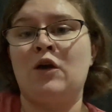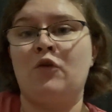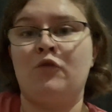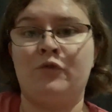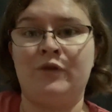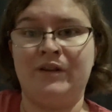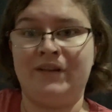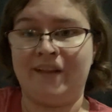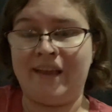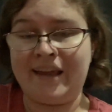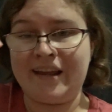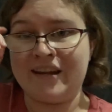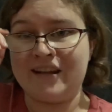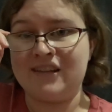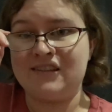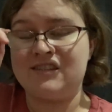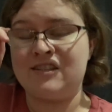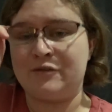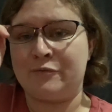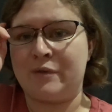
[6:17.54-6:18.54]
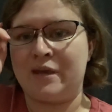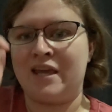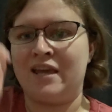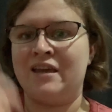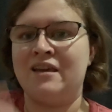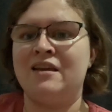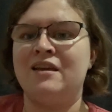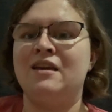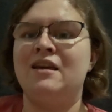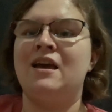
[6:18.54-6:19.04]
related to me,
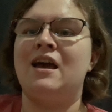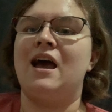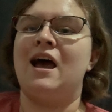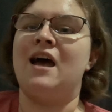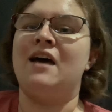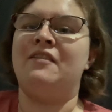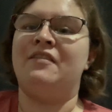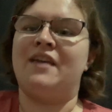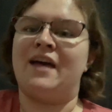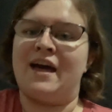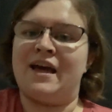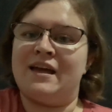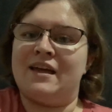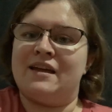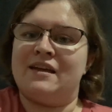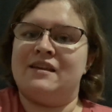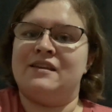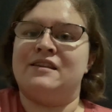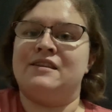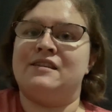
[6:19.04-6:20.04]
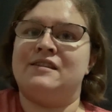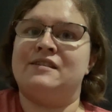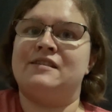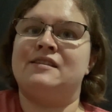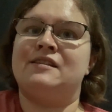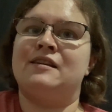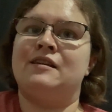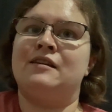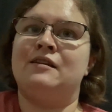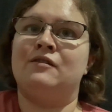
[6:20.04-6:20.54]
and that
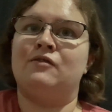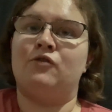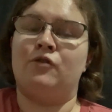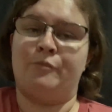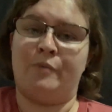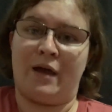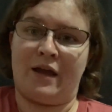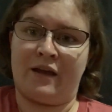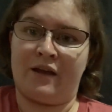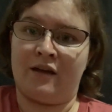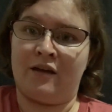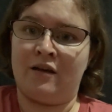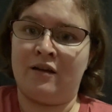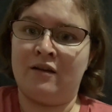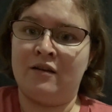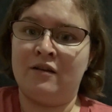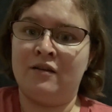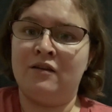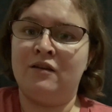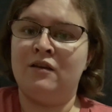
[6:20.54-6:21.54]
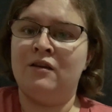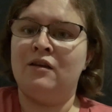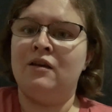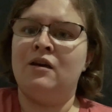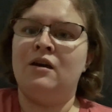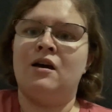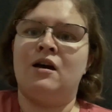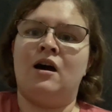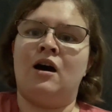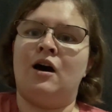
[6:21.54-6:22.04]
is Rebecca.
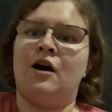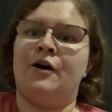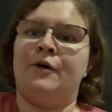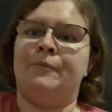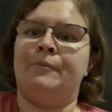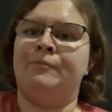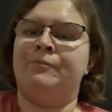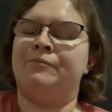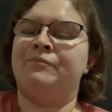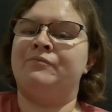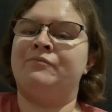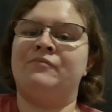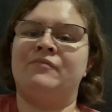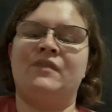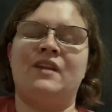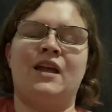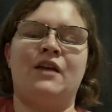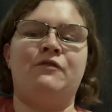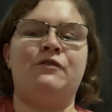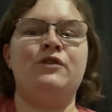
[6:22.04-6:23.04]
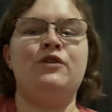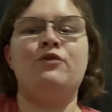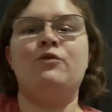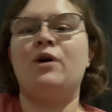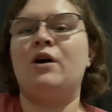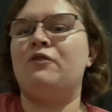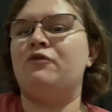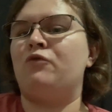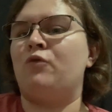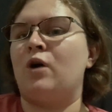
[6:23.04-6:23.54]
Um, if you
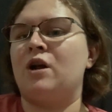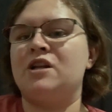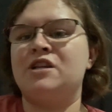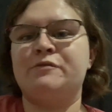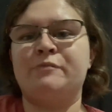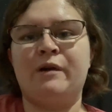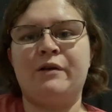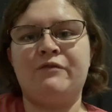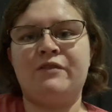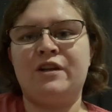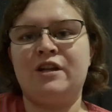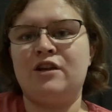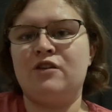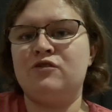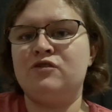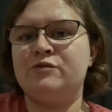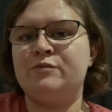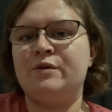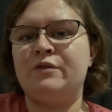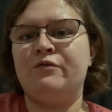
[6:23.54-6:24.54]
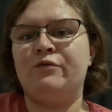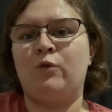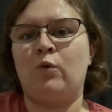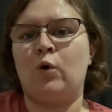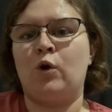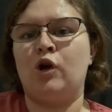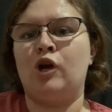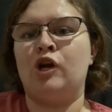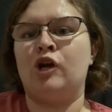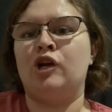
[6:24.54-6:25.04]
have watched my videos
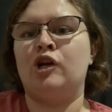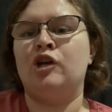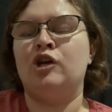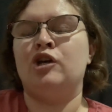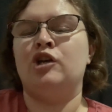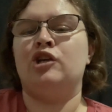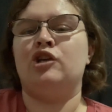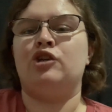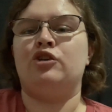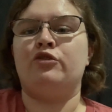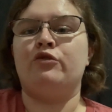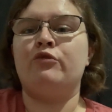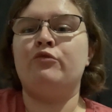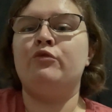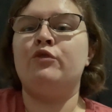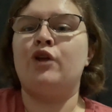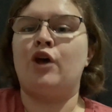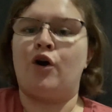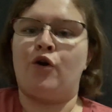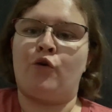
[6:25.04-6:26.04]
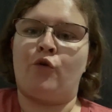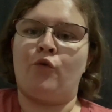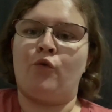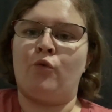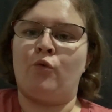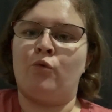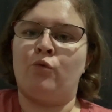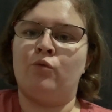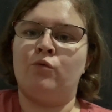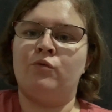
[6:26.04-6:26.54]
before, you know
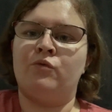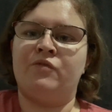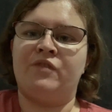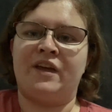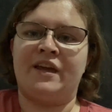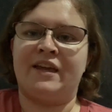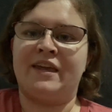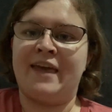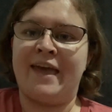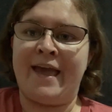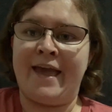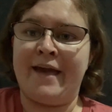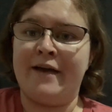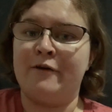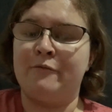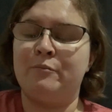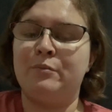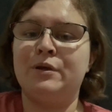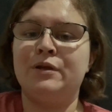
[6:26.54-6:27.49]
that camp